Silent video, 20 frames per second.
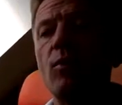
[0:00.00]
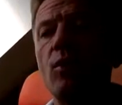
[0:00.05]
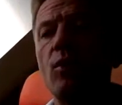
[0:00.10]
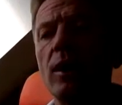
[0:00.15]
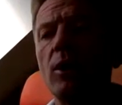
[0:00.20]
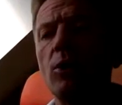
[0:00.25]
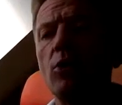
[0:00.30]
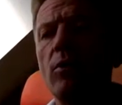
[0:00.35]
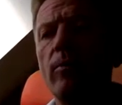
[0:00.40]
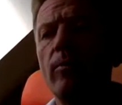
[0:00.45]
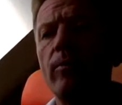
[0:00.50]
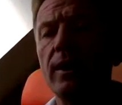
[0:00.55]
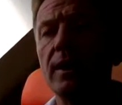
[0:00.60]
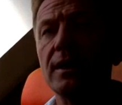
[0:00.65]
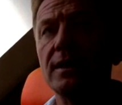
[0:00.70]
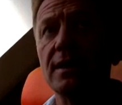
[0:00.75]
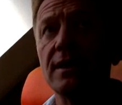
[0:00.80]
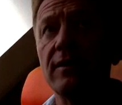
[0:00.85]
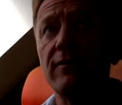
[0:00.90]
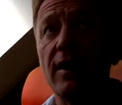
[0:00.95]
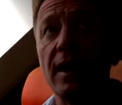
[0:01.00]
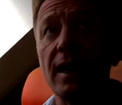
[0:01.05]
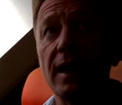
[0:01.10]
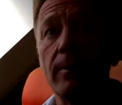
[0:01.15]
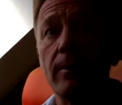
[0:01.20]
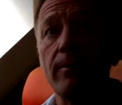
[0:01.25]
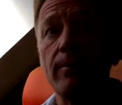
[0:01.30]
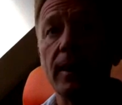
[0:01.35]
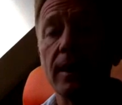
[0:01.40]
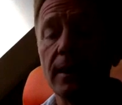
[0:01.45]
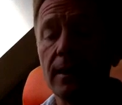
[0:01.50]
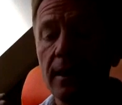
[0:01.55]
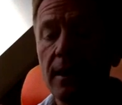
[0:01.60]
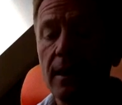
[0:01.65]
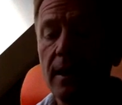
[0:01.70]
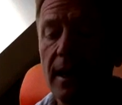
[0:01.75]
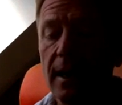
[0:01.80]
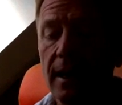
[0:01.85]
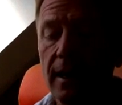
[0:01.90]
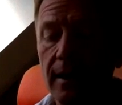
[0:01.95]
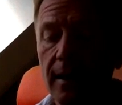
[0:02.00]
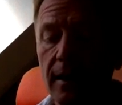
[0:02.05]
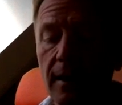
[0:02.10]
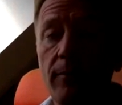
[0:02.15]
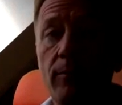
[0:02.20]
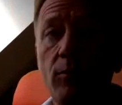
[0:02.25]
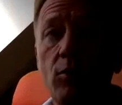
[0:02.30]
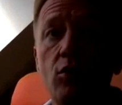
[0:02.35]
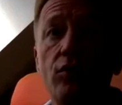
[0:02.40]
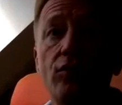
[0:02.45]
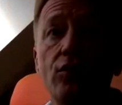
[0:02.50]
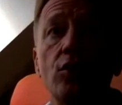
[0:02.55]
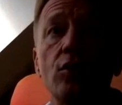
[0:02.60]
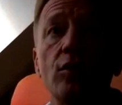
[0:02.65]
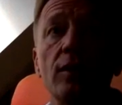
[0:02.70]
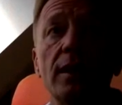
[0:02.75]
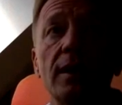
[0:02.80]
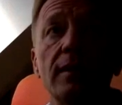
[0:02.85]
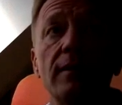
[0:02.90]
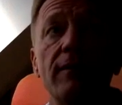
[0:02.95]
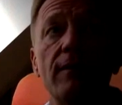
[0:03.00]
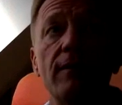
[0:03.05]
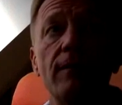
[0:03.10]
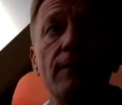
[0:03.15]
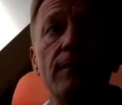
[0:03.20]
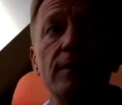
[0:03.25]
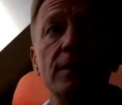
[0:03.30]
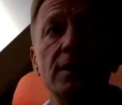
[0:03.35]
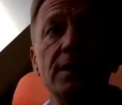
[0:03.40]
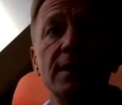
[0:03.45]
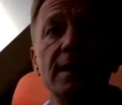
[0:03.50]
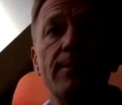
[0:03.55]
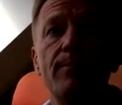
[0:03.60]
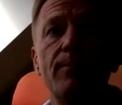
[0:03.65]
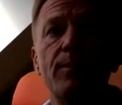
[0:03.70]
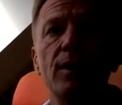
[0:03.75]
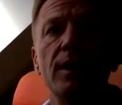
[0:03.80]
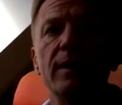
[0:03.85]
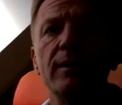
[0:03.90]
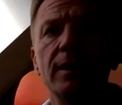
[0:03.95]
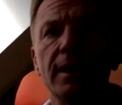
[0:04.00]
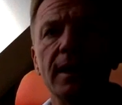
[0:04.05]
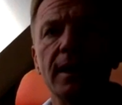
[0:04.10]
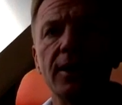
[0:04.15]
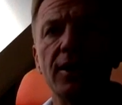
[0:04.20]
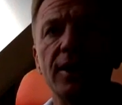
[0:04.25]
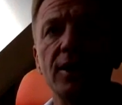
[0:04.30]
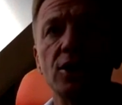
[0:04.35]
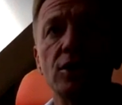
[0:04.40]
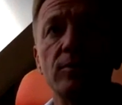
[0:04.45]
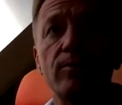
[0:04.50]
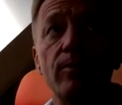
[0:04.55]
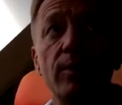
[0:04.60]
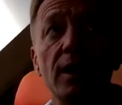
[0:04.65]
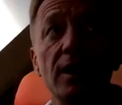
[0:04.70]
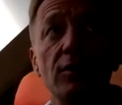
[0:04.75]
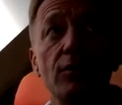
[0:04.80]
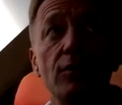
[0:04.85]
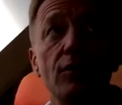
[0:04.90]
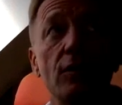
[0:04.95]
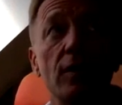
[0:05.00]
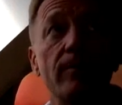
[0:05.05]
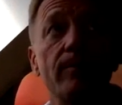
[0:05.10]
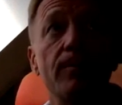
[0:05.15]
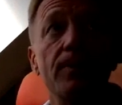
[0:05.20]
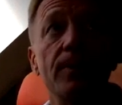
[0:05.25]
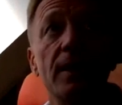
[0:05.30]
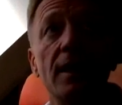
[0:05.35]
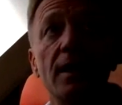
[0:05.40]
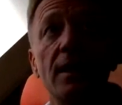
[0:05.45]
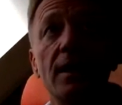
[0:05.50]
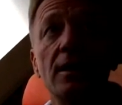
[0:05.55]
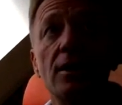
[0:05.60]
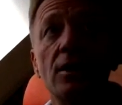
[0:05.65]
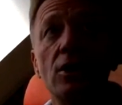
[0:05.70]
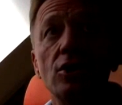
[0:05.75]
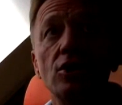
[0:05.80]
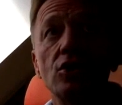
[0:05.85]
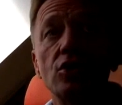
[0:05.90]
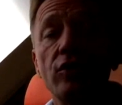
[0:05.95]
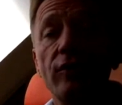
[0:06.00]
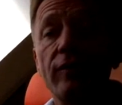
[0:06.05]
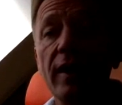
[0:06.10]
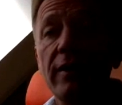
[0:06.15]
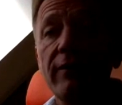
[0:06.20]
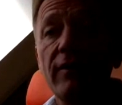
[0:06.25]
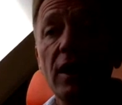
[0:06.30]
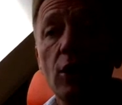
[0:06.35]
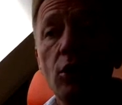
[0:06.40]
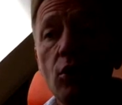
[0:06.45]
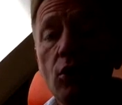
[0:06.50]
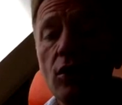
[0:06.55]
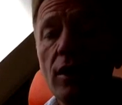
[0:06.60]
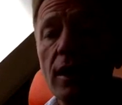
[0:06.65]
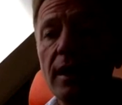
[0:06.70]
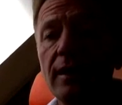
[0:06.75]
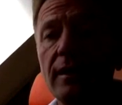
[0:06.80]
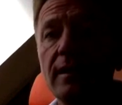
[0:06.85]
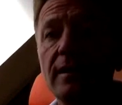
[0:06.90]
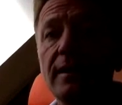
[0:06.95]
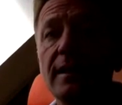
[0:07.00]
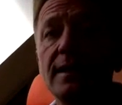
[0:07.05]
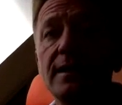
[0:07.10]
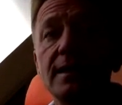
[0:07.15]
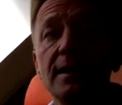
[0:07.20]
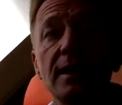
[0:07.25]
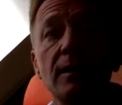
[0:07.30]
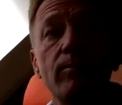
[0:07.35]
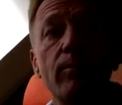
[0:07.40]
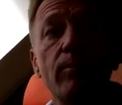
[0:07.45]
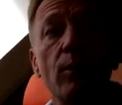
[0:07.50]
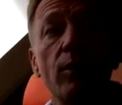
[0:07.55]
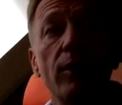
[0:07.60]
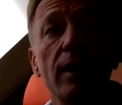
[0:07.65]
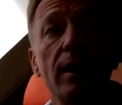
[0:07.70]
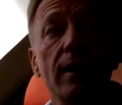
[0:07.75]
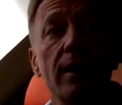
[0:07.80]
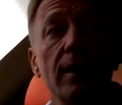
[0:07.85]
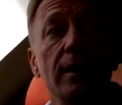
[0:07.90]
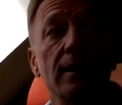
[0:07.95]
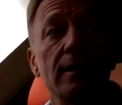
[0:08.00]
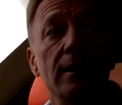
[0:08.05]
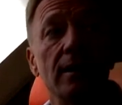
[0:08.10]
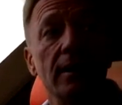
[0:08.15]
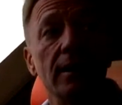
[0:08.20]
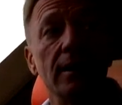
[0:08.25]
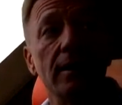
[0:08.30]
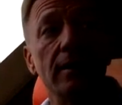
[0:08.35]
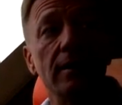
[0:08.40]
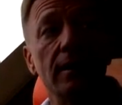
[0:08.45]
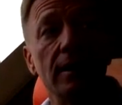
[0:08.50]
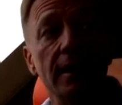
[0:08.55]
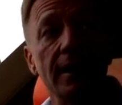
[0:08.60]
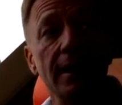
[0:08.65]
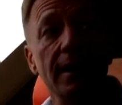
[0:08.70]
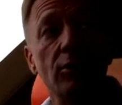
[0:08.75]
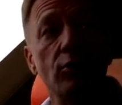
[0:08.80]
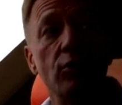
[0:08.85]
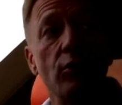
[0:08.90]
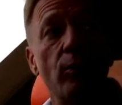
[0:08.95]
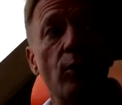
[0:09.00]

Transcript: more complex environment, uh, move to a simple integration platform. So when we look at this and boil and, and into